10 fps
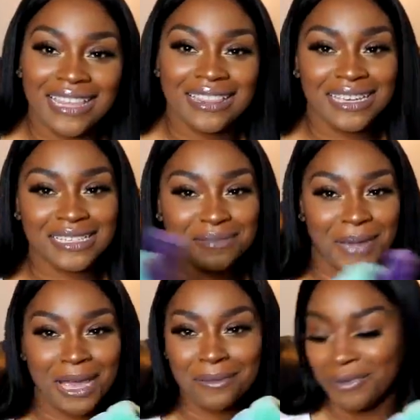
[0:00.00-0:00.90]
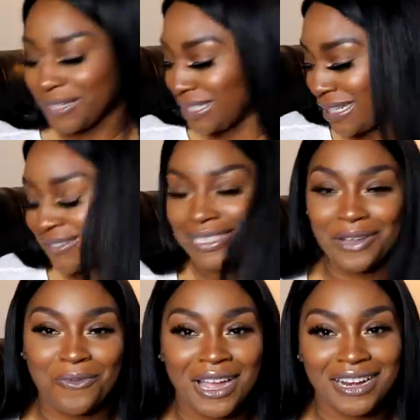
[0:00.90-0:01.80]
these bad boys, and I was like,
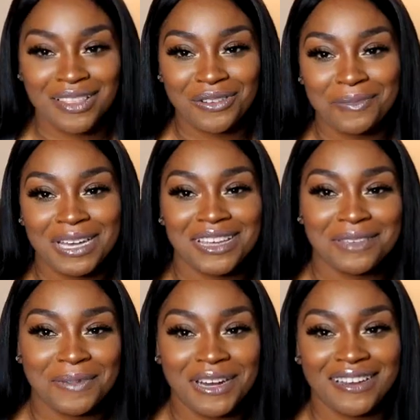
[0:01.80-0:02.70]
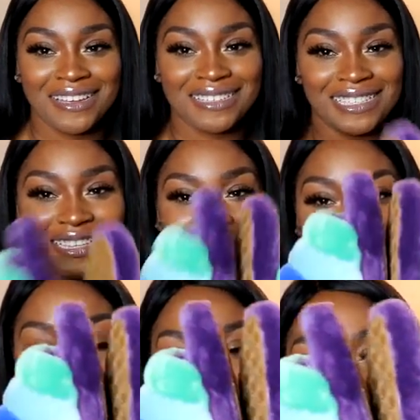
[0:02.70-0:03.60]
why not throw my other pair of Uggs in there?
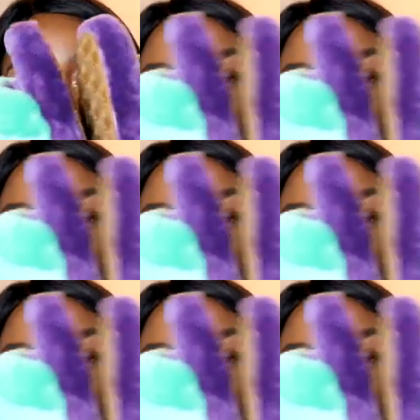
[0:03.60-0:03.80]
But